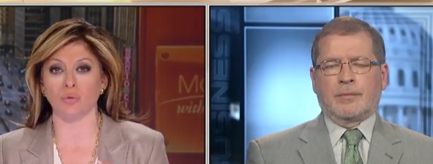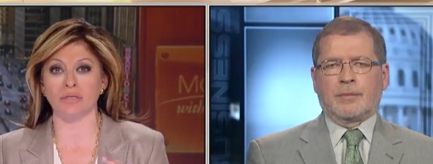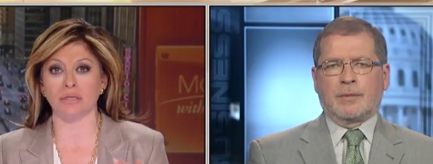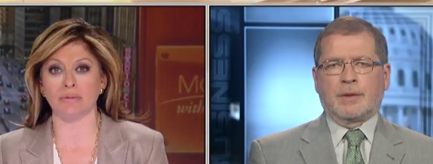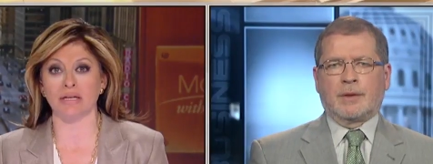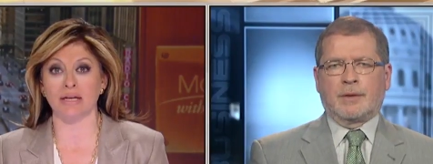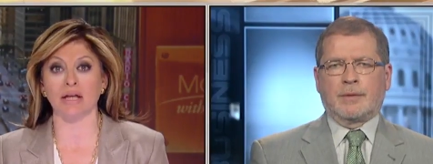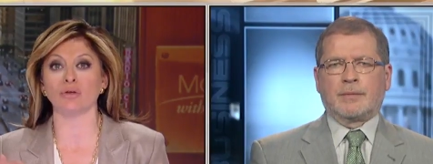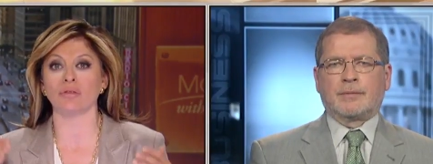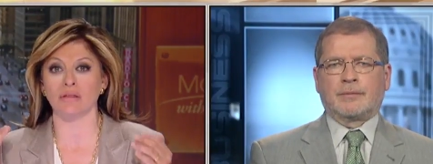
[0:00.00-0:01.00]
Speaker 1: what's eliminated or not,
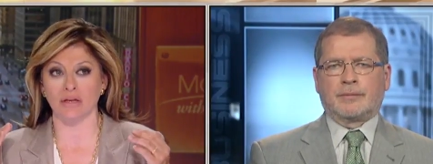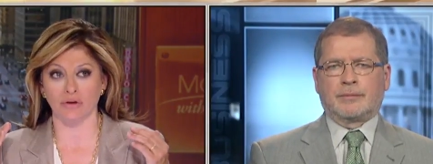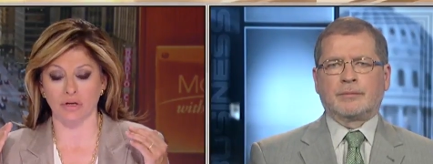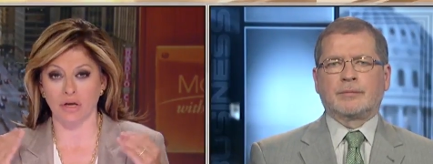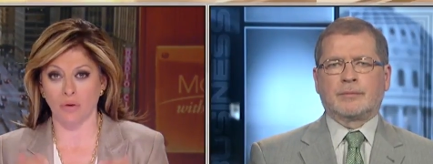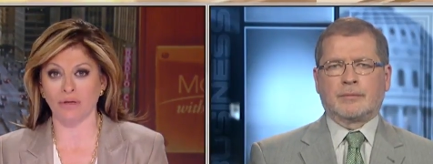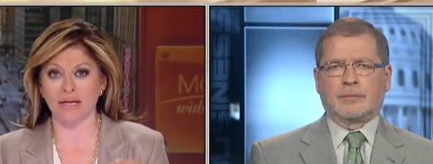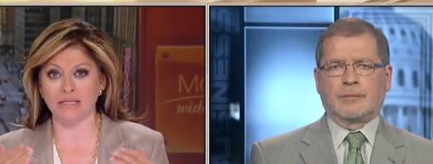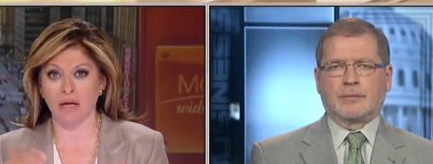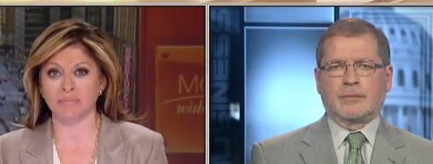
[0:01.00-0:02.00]
you think they're going to coalesce,
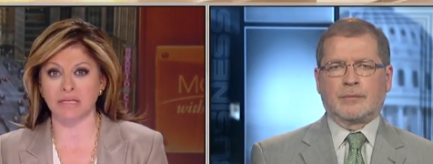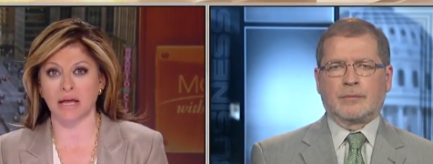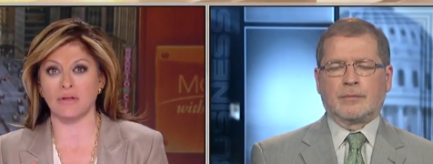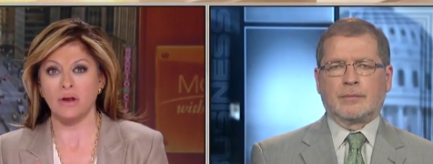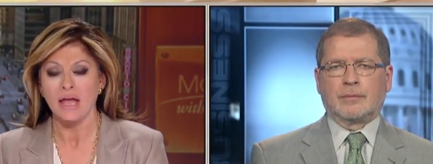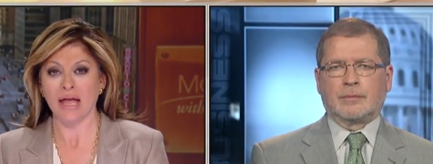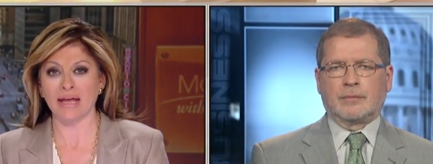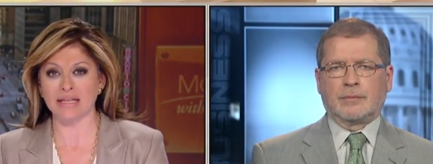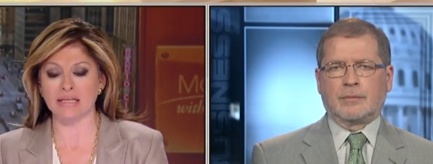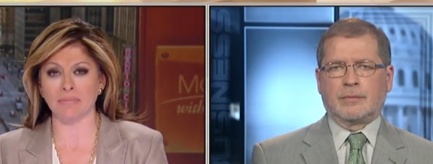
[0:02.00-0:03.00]
come together, and
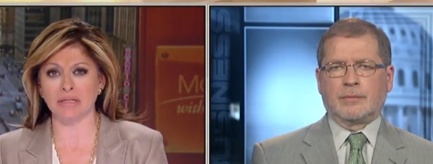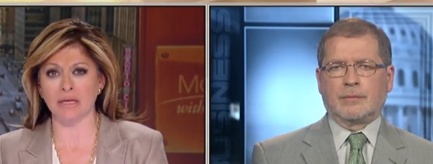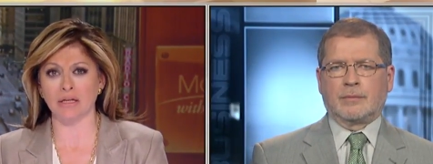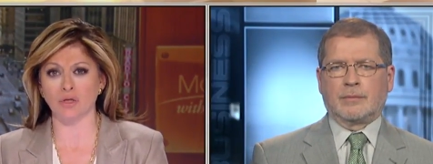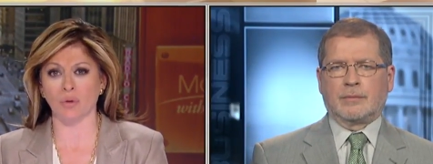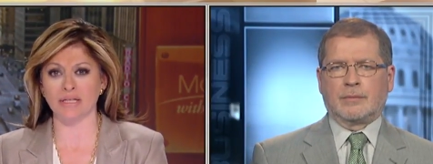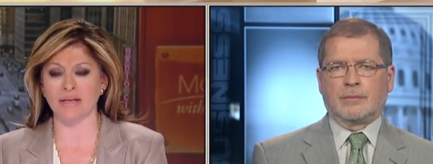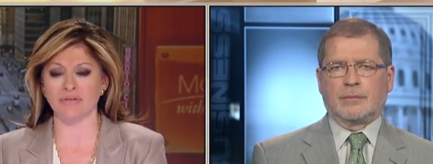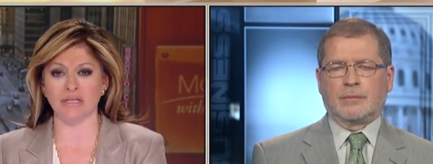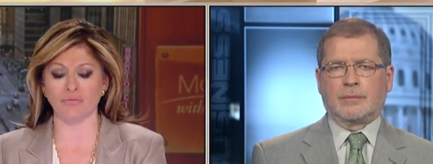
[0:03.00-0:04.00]
get something done in
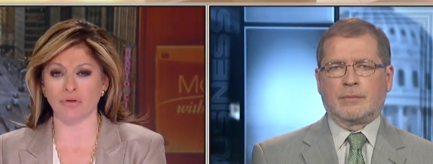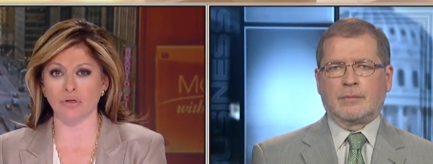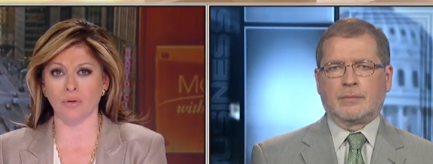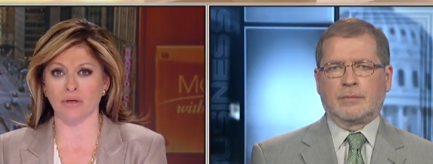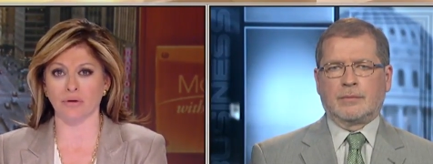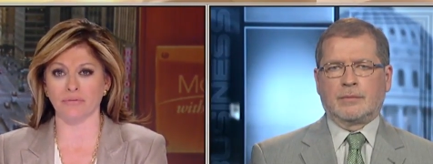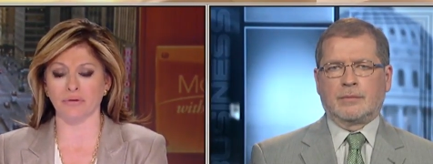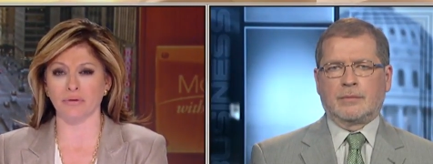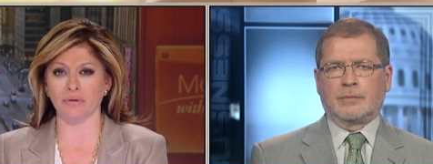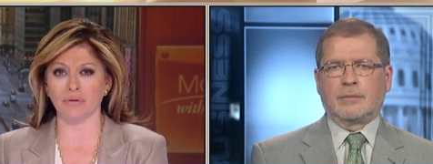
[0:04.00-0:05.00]
2017 real quick, Grover?
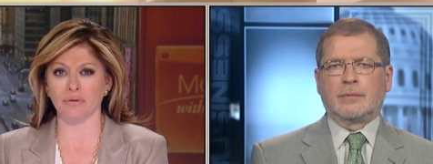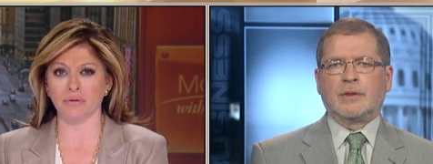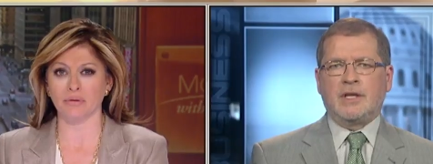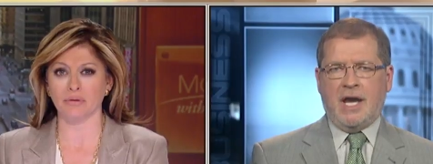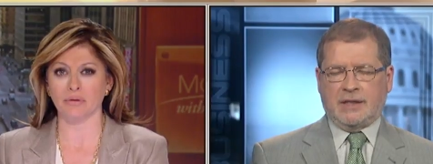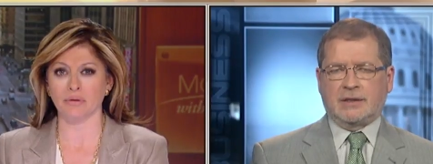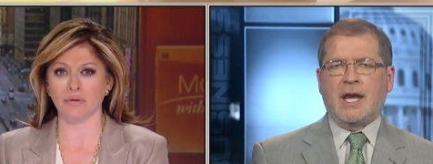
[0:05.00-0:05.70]
Speaker 2: Yes,